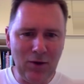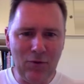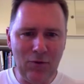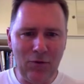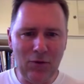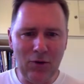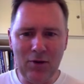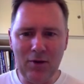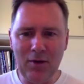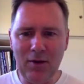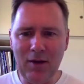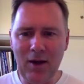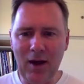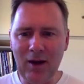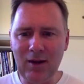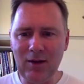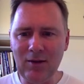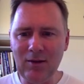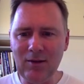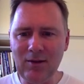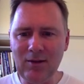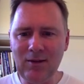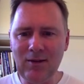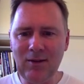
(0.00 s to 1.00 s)
for the
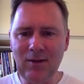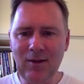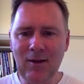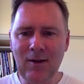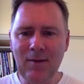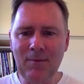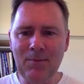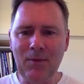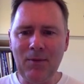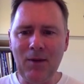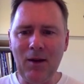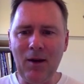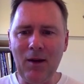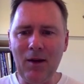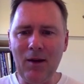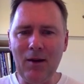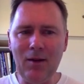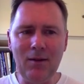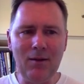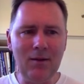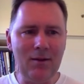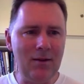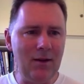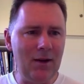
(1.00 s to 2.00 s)
necklace,
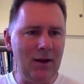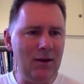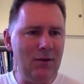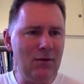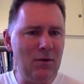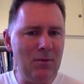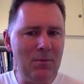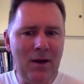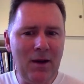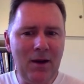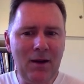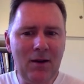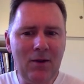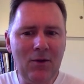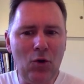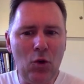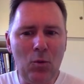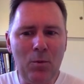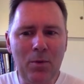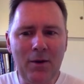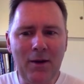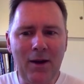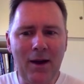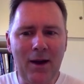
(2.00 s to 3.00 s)
and they even made an
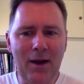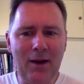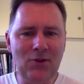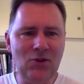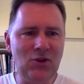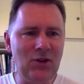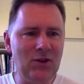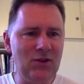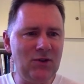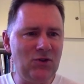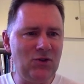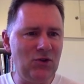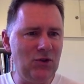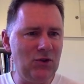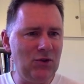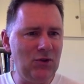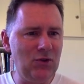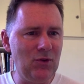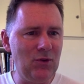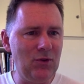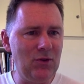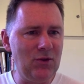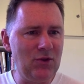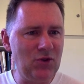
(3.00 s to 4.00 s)
open hand gesture
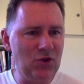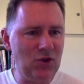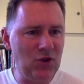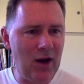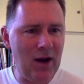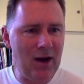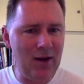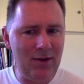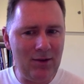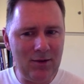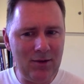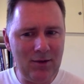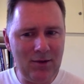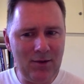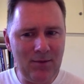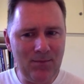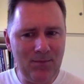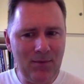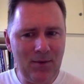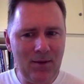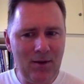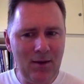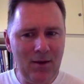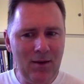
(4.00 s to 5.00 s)
to the child.
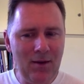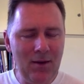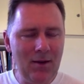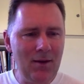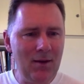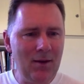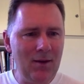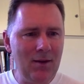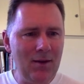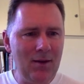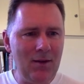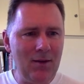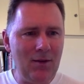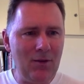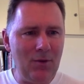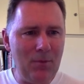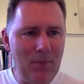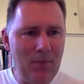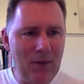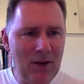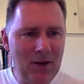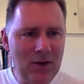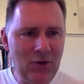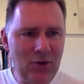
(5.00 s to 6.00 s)
The
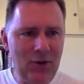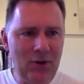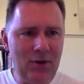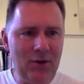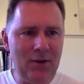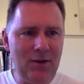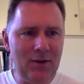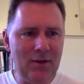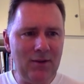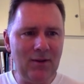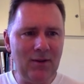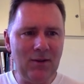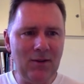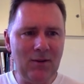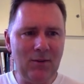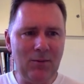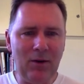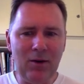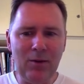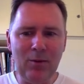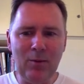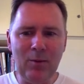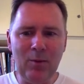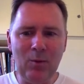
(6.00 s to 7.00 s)
measure in this
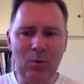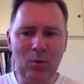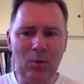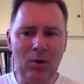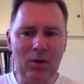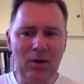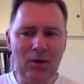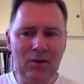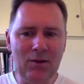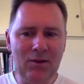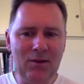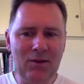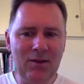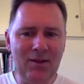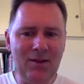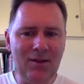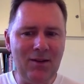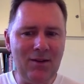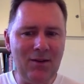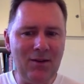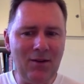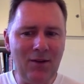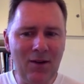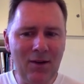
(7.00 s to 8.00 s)
experiment was,
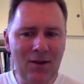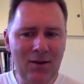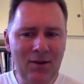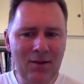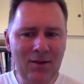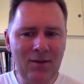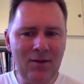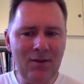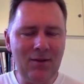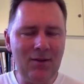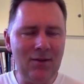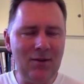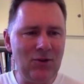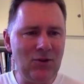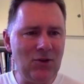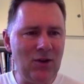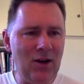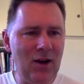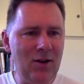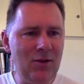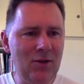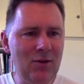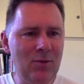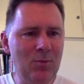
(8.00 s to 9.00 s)
does the
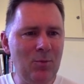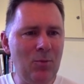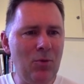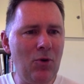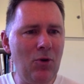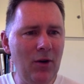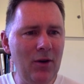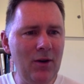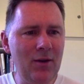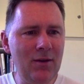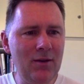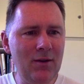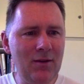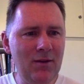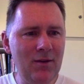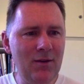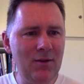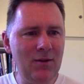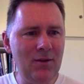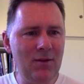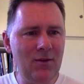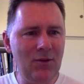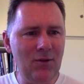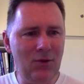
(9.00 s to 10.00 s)
child point
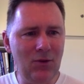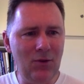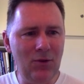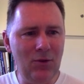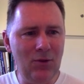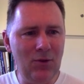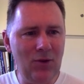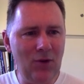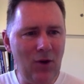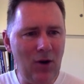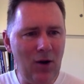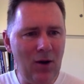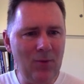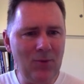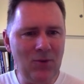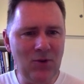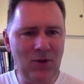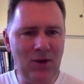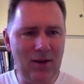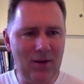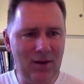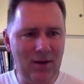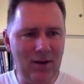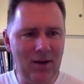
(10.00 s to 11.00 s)
to the
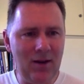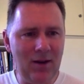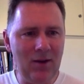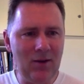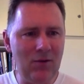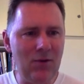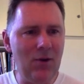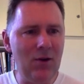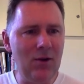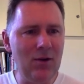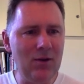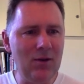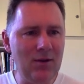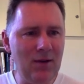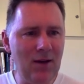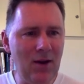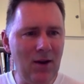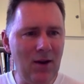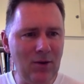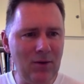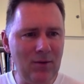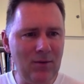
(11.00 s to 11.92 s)
object that has fallen down?